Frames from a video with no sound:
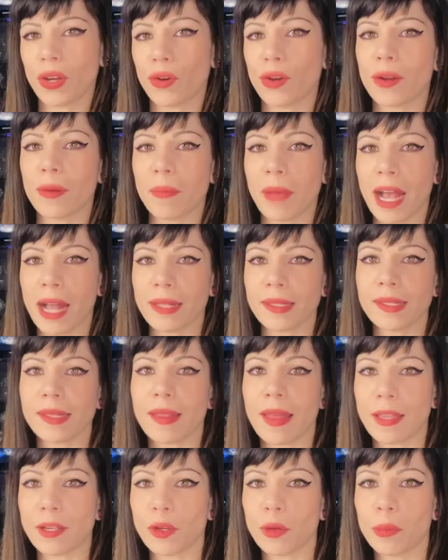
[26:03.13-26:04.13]
or a mask
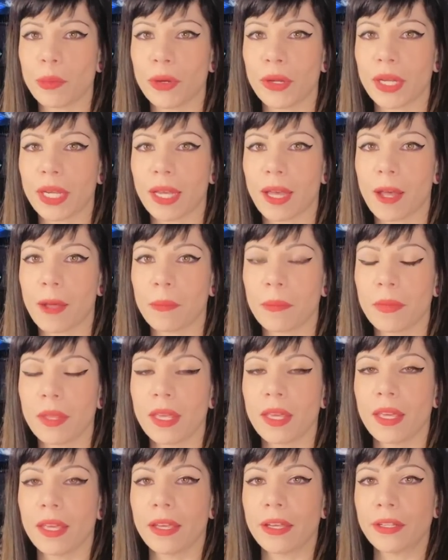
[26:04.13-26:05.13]
that you're putting up.
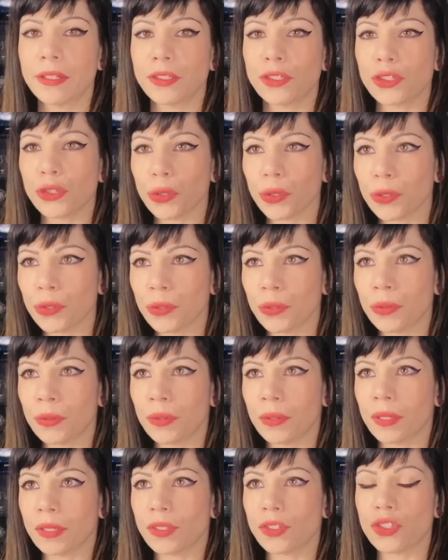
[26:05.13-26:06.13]

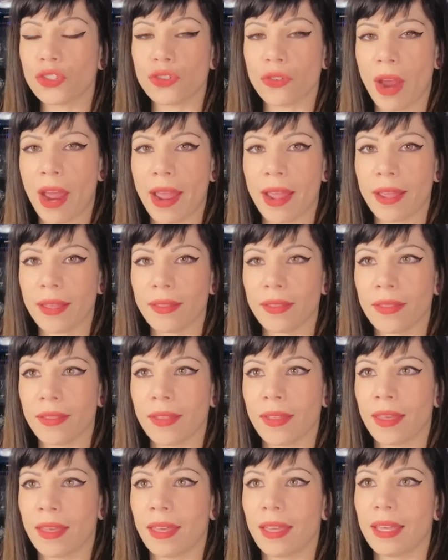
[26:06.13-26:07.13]
True strength
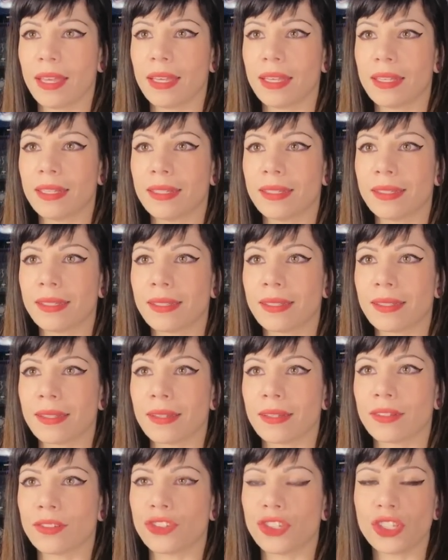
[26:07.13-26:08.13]

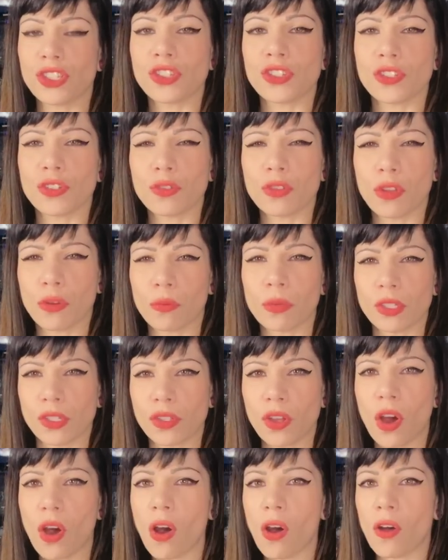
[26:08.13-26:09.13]
is just the
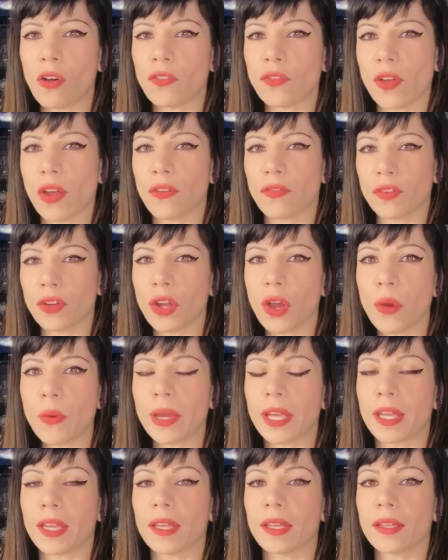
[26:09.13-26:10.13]
resolve of
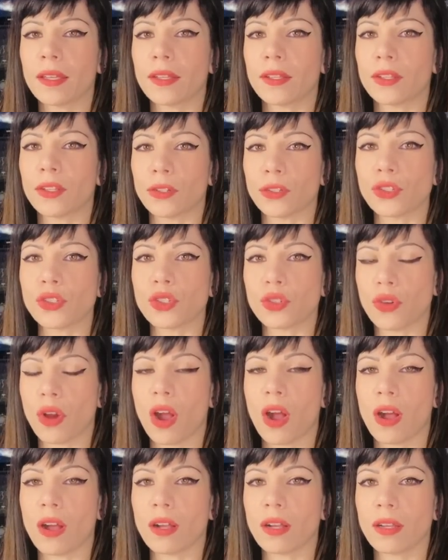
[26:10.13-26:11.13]
knowing you're
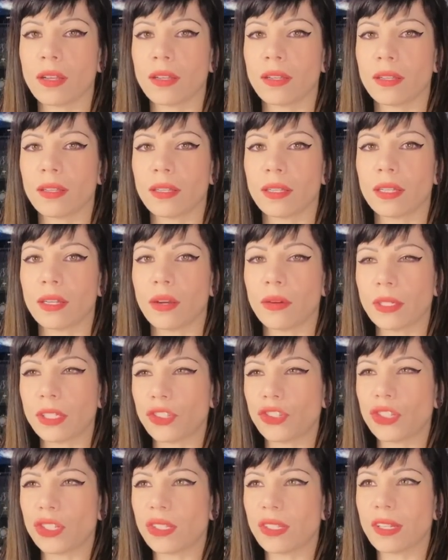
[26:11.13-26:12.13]
strong. You know,
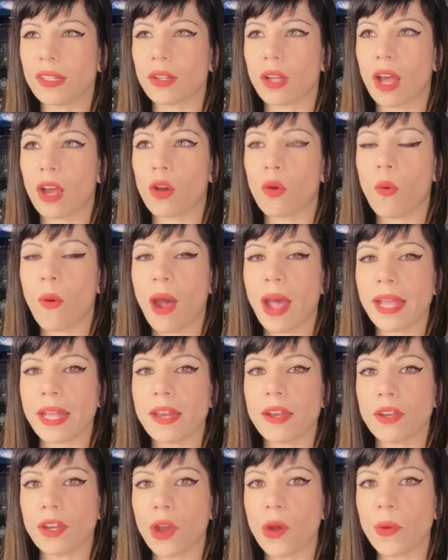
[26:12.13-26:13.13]
it's just a, a
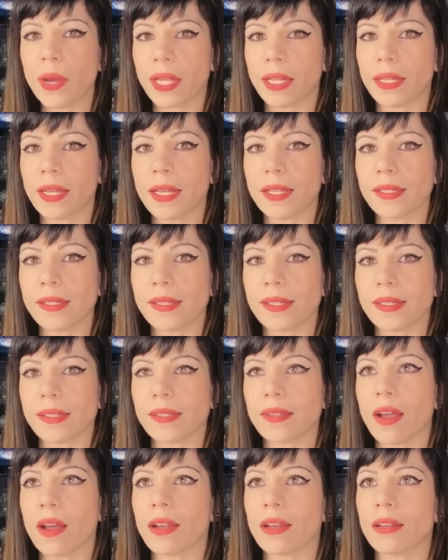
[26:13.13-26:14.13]
quiet knowingness. It's
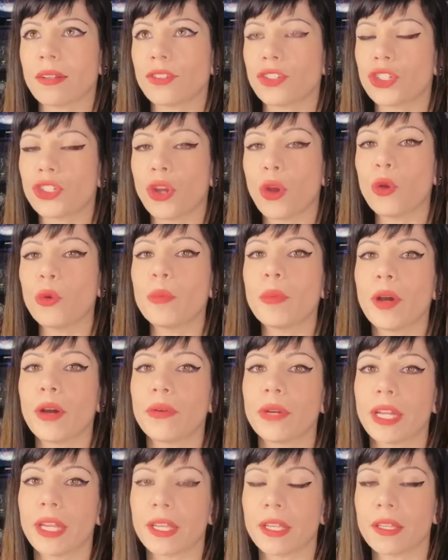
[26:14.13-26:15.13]
not
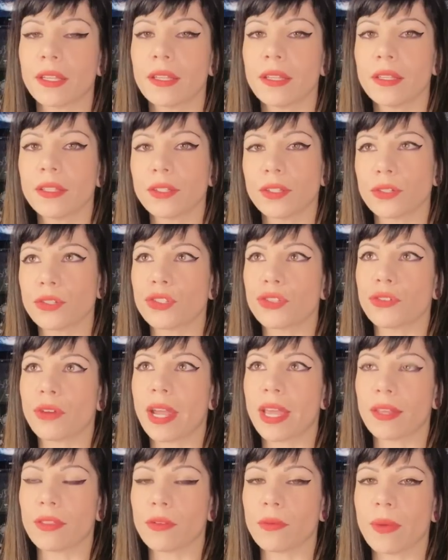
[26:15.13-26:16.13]
showboating your
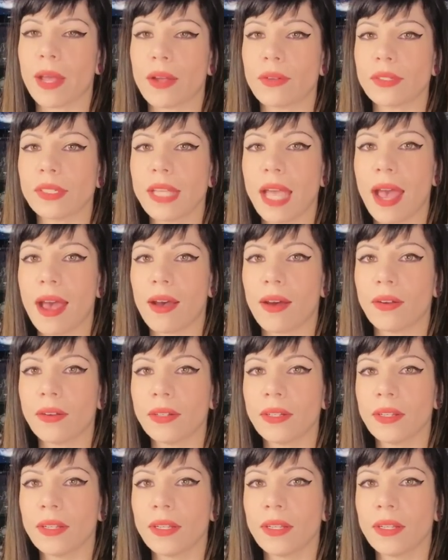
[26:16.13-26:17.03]
strength around town.